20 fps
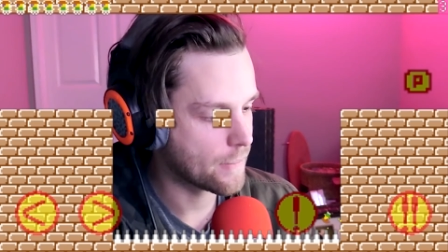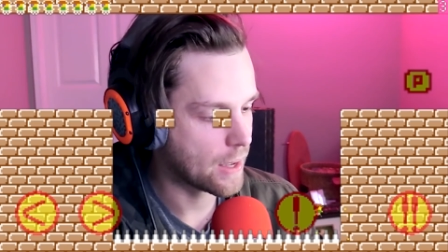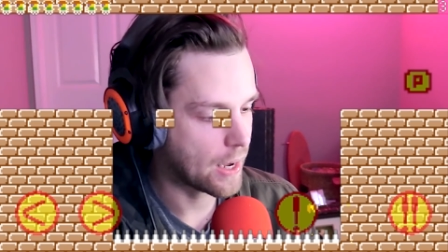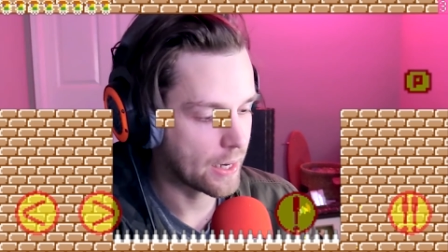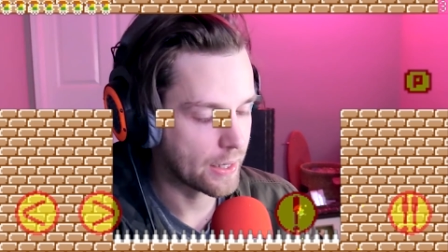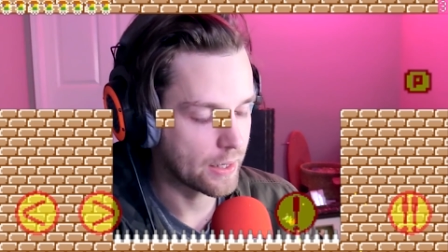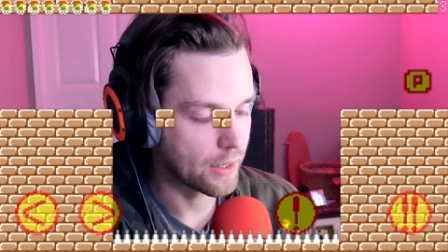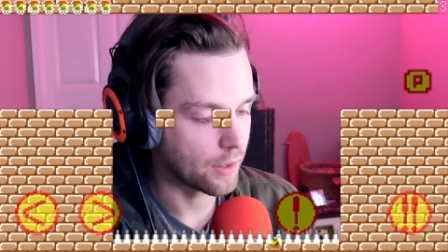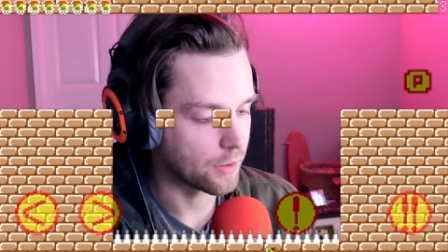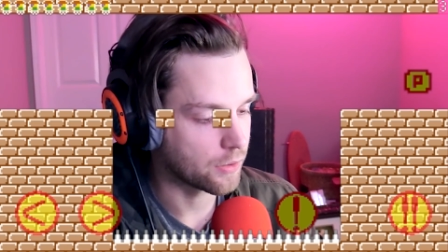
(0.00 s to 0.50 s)

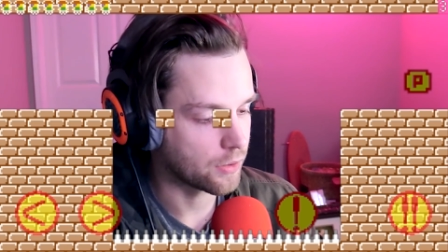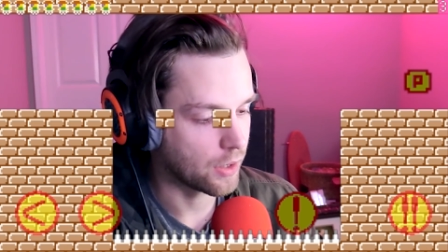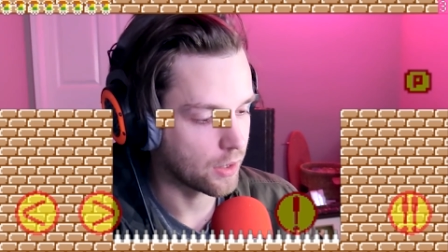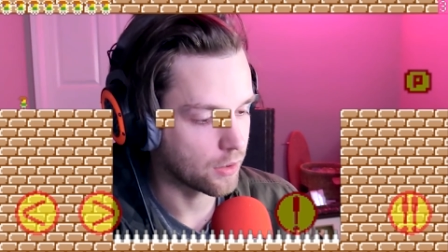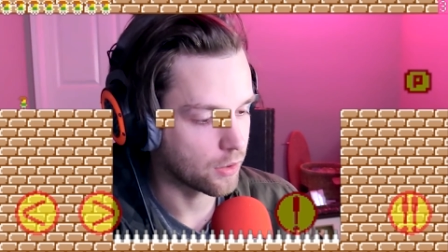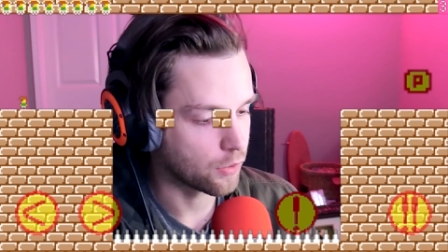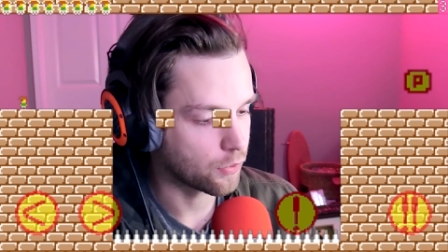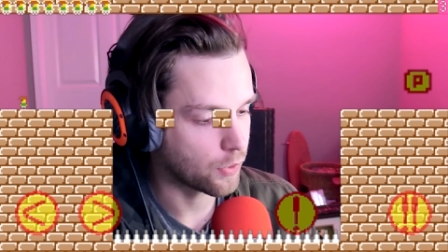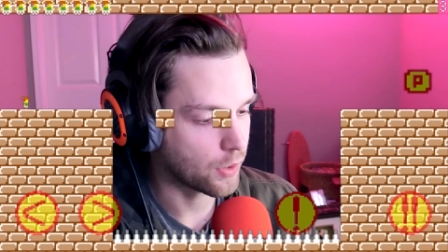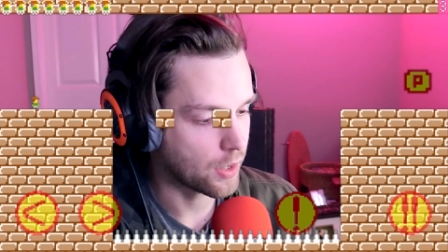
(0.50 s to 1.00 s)
I cannot
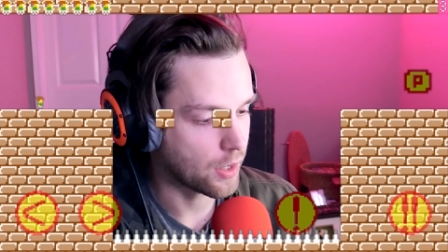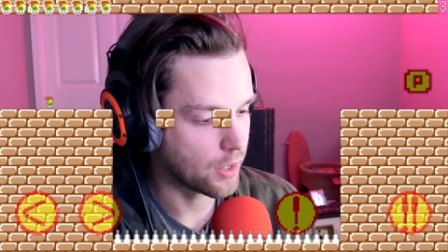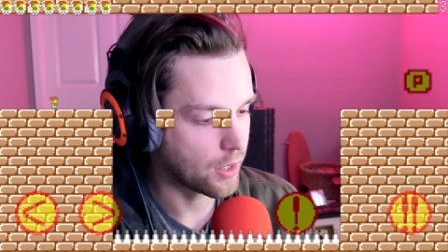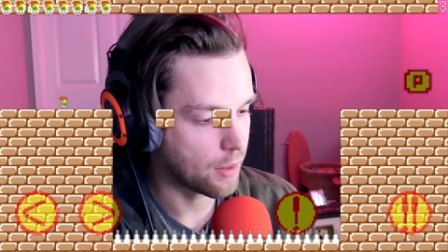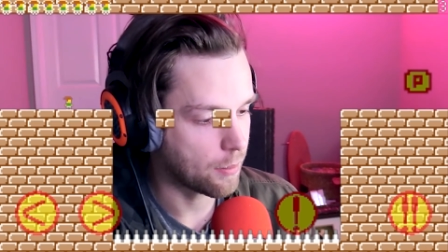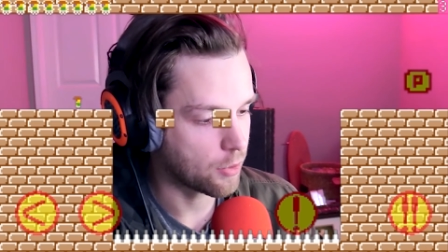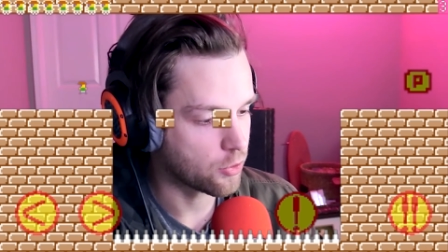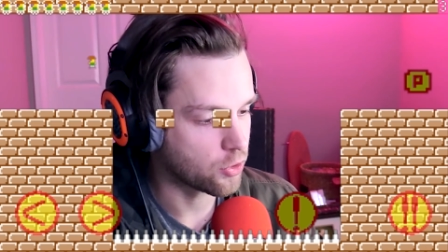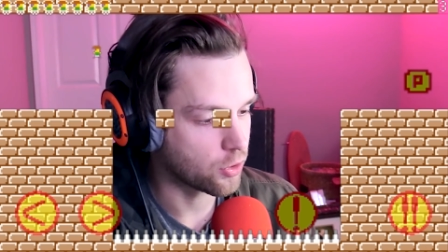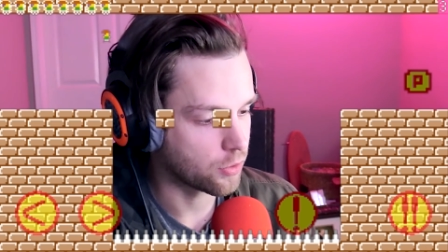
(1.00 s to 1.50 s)
stand this freaking
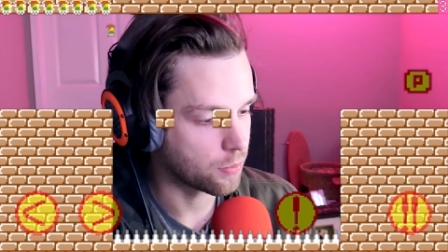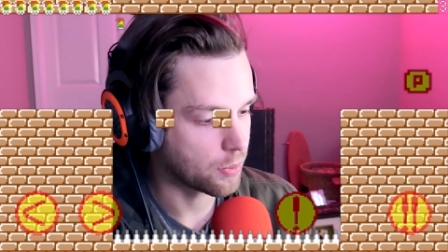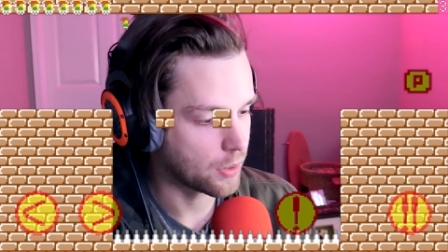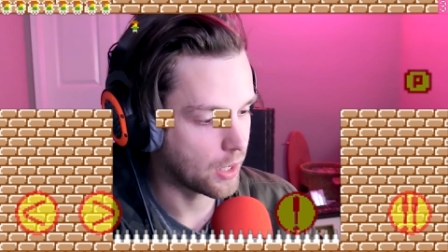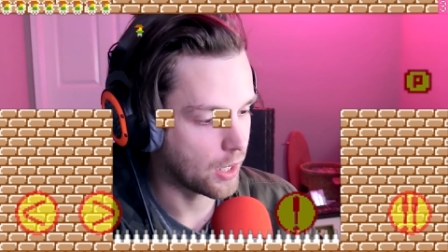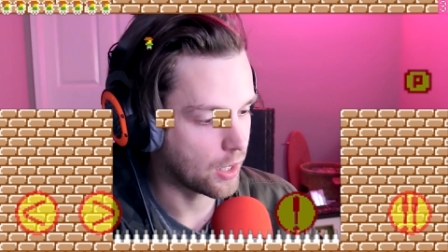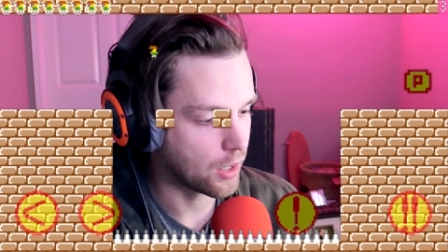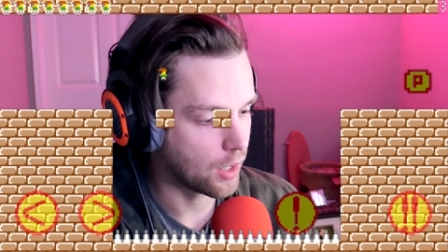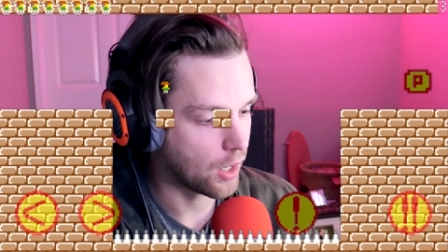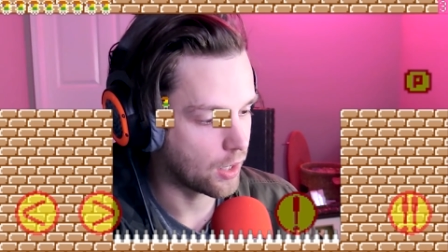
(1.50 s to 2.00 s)
game I just
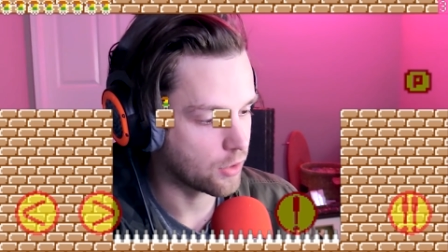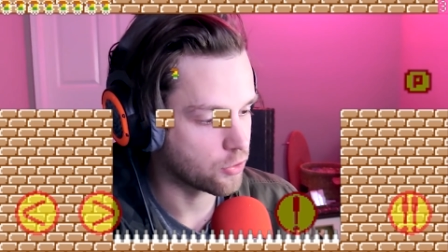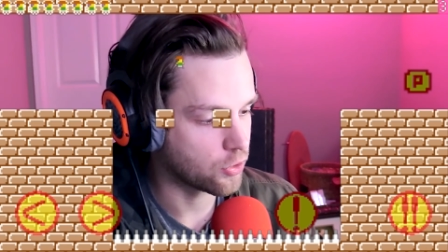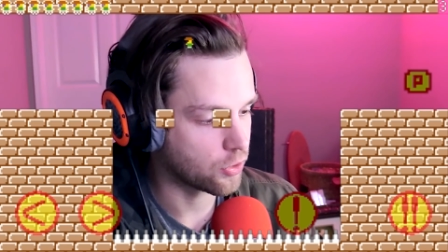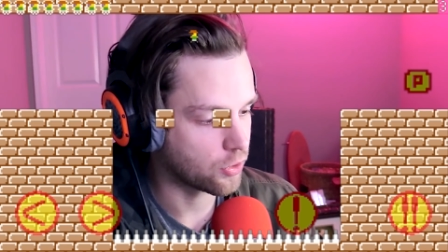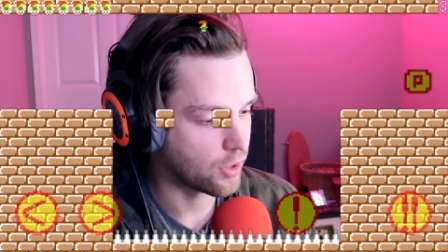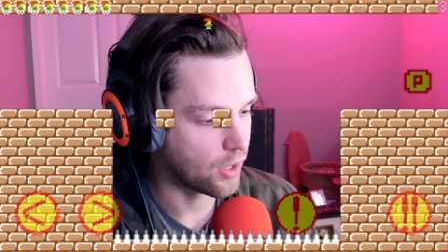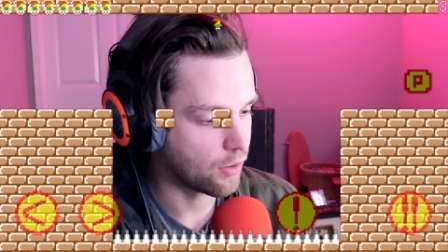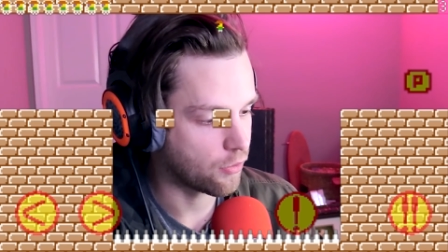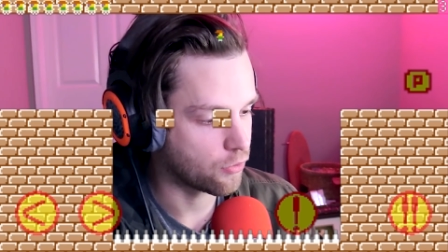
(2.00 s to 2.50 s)
began. I
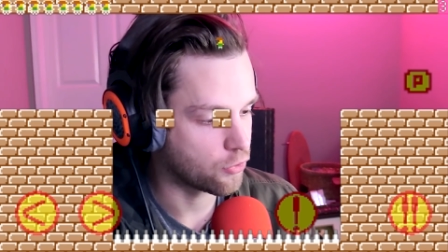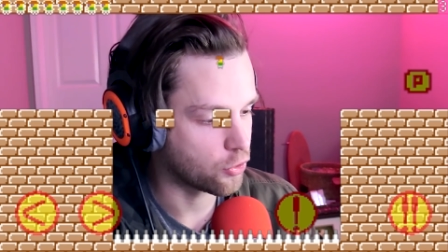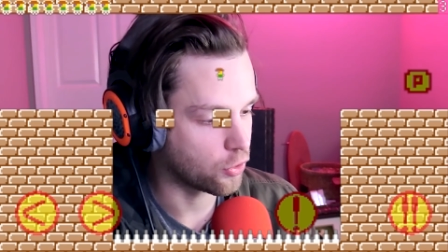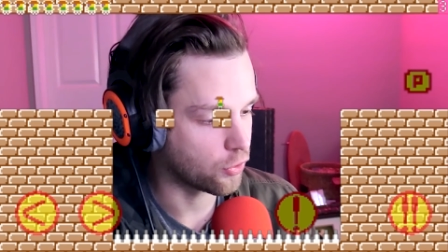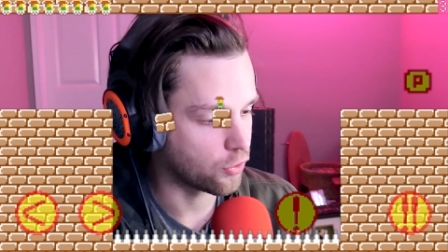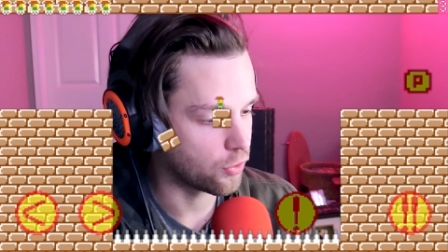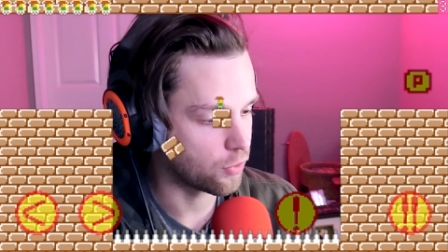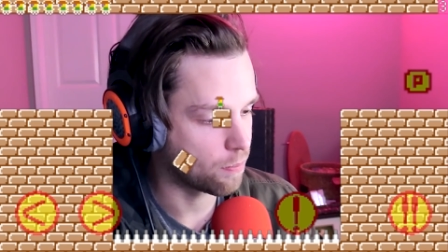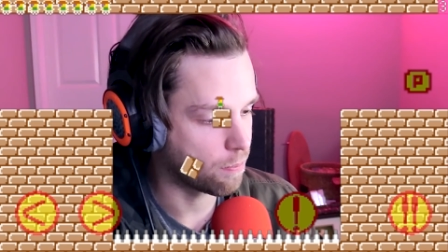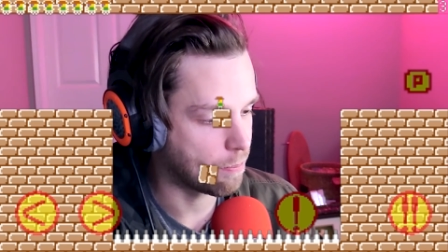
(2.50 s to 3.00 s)
just have
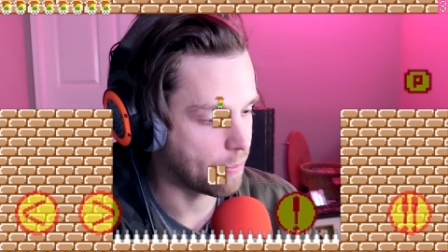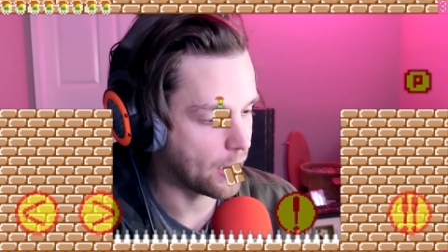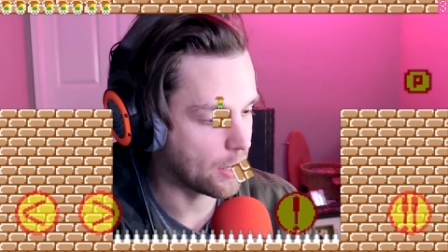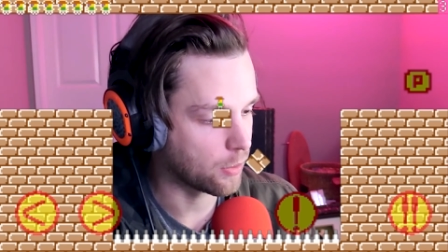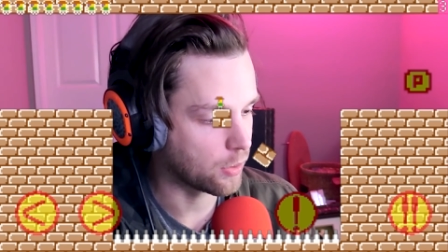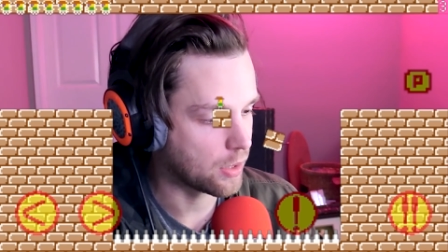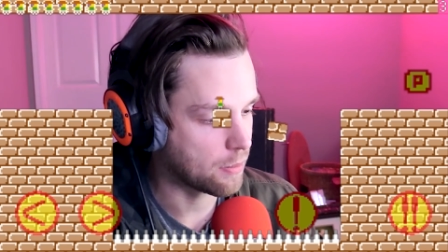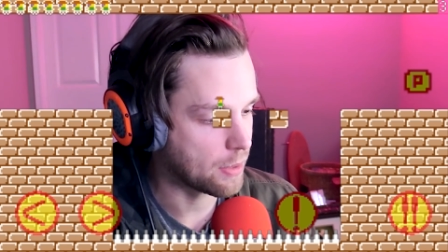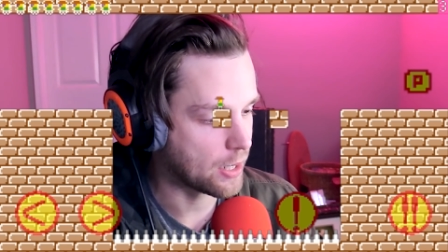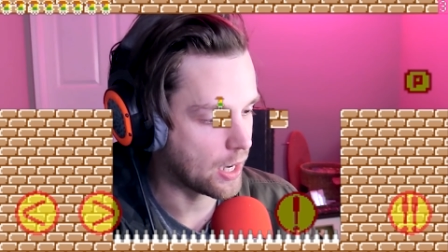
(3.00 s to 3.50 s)
just
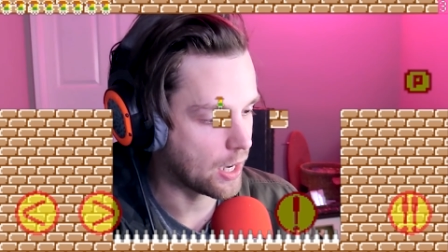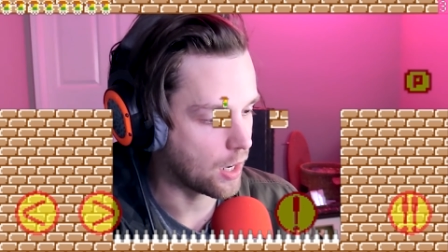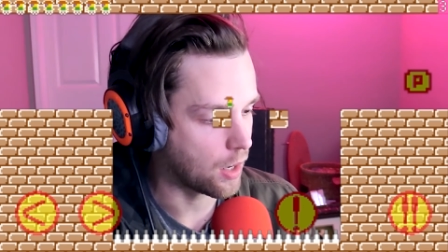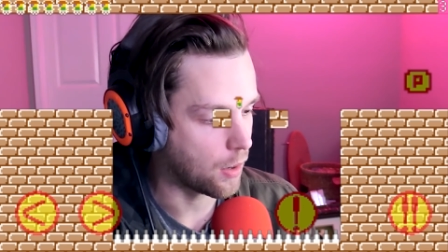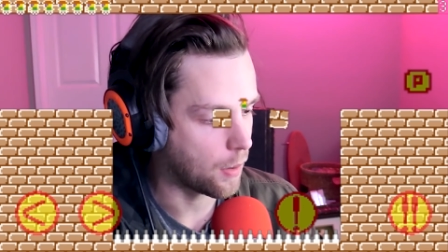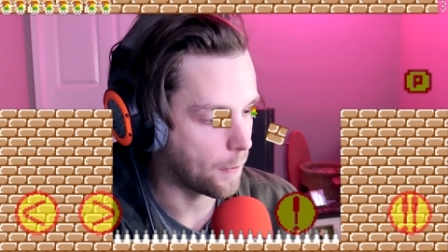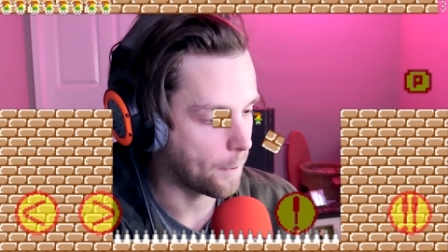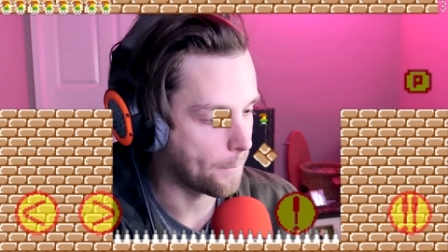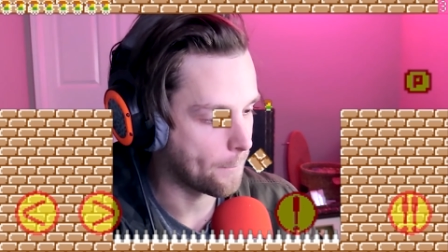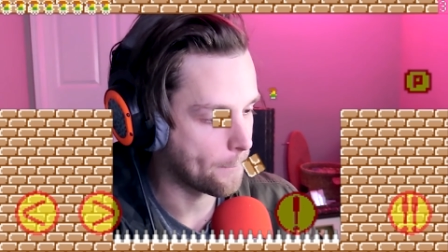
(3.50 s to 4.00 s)
barely began.